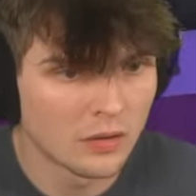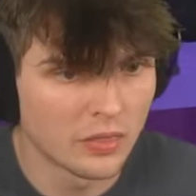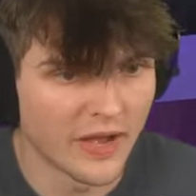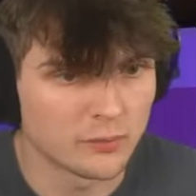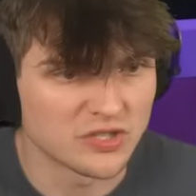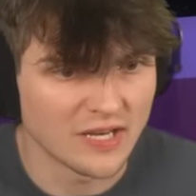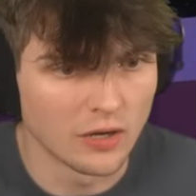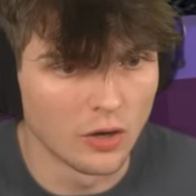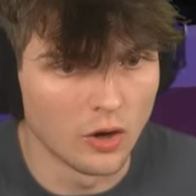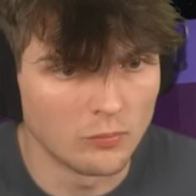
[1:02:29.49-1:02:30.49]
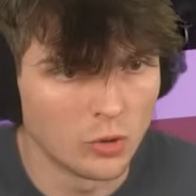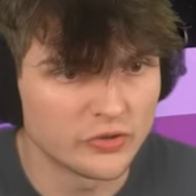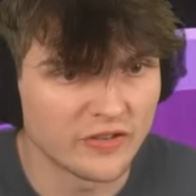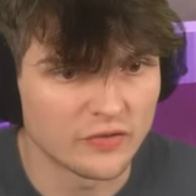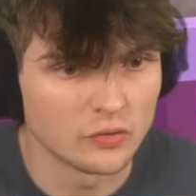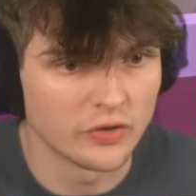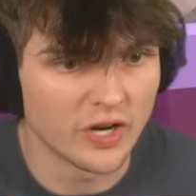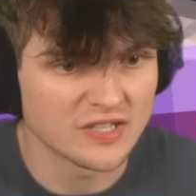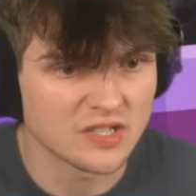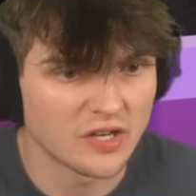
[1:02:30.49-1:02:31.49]
That was a lot more difficult than I
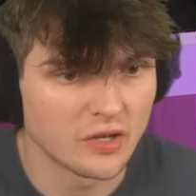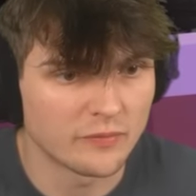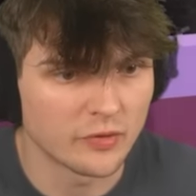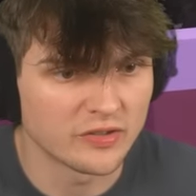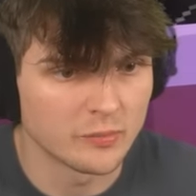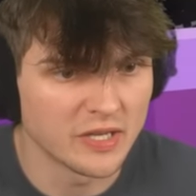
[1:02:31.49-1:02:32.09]
signed up for it to